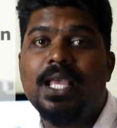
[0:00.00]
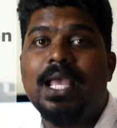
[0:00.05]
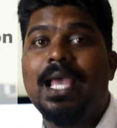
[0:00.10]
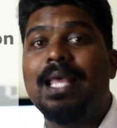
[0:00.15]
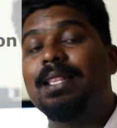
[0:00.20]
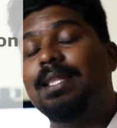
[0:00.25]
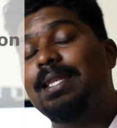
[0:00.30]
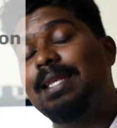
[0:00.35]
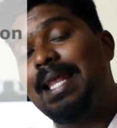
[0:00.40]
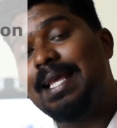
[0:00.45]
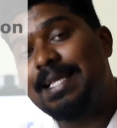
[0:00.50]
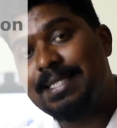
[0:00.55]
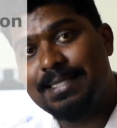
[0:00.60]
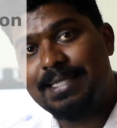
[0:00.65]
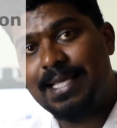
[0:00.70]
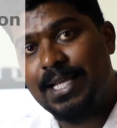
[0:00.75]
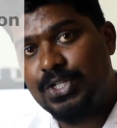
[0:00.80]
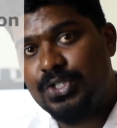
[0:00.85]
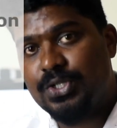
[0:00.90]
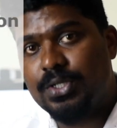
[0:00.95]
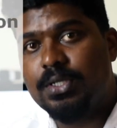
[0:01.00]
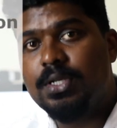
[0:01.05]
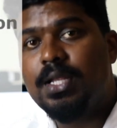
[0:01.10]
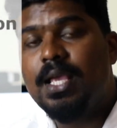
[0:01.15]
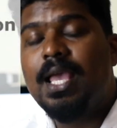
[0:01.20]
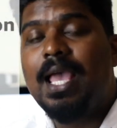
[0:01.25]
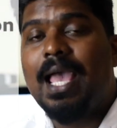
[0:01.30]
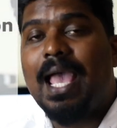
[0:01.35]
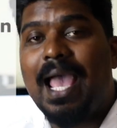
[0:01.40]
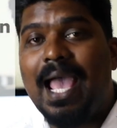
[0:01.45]
And the next
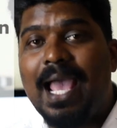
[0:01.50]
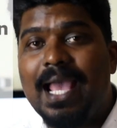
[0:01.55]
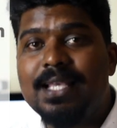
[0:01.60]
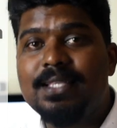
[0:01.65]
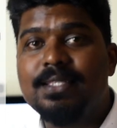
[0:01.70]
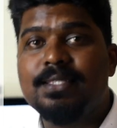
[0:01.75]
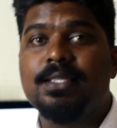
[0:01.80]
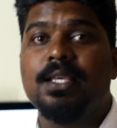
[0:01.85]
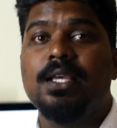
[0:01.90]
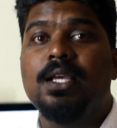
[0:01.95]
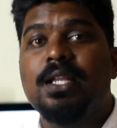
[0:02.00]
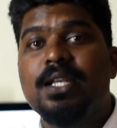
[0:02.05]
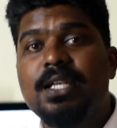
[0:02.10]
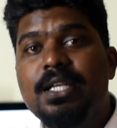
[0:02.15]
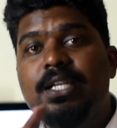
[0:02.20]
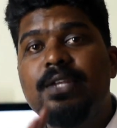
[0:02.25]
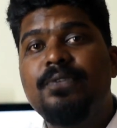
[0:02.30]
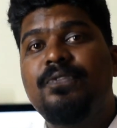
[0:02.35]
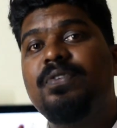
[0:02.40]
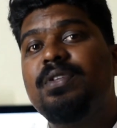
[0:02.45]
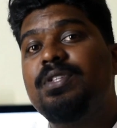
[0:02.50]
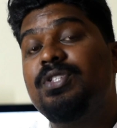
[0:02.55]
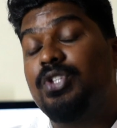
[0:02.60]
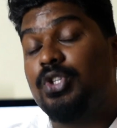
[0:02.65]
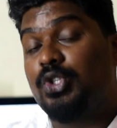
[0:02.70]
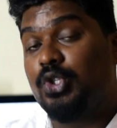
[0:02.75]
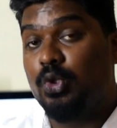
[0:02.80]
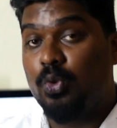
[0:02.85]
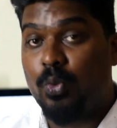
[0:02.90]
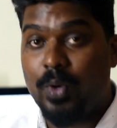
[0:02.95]
section has different
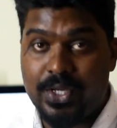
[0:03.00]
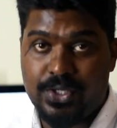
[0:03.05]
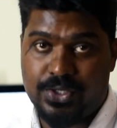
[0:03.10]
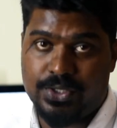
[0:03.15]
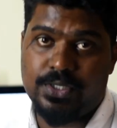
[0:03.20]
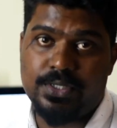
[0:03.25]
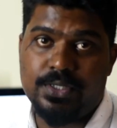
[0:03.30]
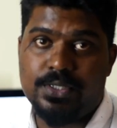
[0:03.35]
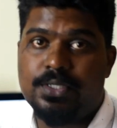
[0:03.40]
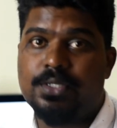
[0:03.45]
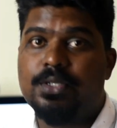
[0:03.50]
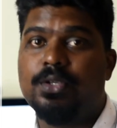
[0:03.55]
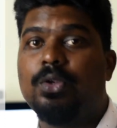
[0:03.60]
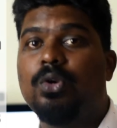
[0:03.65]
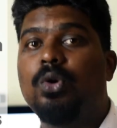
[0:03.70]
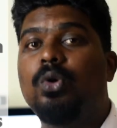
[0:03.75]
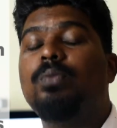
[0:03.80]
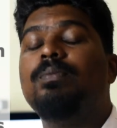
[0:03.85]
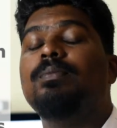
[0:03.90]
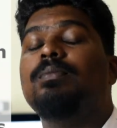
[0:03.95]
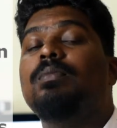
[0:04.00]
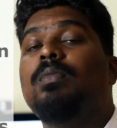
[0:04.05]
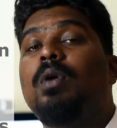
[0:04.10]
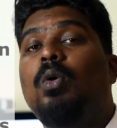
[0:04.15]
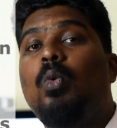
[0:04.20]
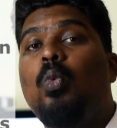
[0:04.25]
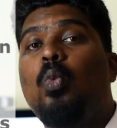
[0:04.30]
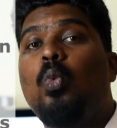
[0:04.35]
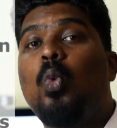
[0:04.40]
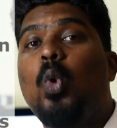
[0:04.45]
situations, you know,
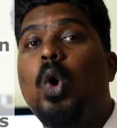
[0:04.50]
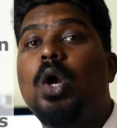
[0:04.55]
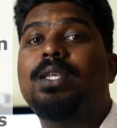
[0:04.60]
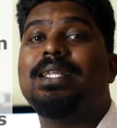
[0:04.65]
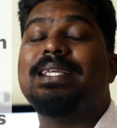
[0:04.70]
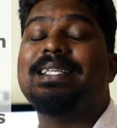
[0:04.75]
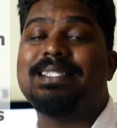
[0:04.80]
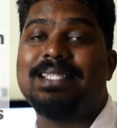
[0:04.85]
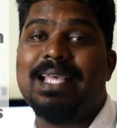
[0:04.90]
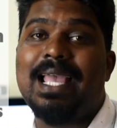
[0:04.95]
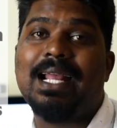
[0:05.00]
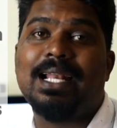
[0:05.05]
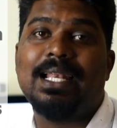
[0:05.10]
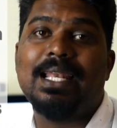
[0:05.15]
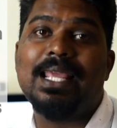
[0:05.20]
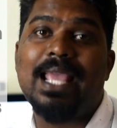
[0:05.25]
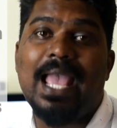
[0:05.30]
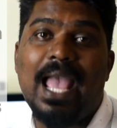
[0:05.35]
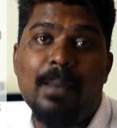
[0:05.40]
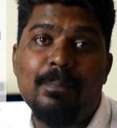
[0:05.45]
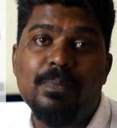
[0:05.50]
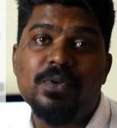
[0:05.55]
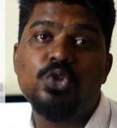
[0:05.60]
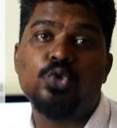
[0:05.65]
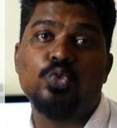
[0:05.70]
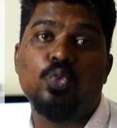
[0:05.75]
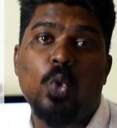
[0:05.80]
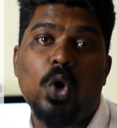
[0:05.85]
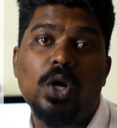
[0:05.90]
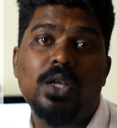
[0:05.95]
what exactly happens,
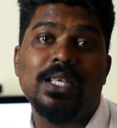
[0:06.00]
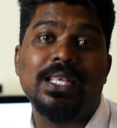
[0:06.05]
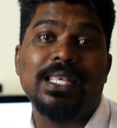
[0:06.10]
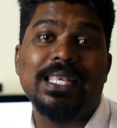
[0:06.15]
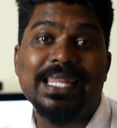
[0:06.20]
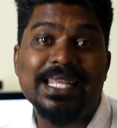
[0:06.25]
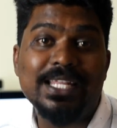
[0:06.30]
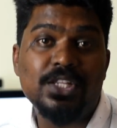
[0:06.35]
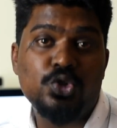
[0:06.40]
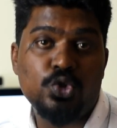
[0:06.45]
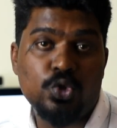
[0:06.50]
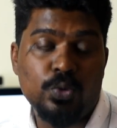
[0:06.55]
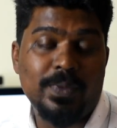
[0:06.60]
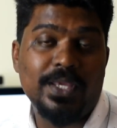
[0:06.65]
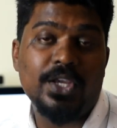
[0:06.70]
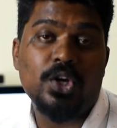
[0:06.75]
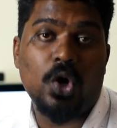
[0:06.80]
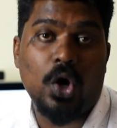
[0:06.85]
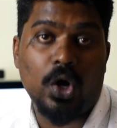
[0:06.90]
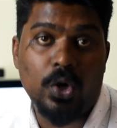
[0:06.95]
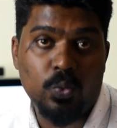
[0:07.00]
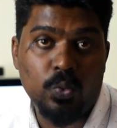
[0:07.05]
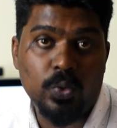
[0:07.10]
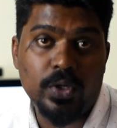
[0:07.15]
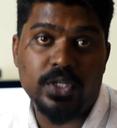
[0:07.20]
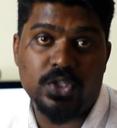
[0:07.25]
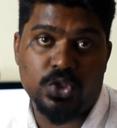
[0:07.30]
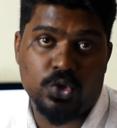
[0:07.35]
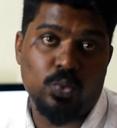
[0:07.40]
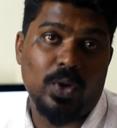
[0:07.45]
what needs to be
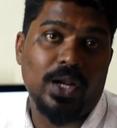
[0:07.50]
conversed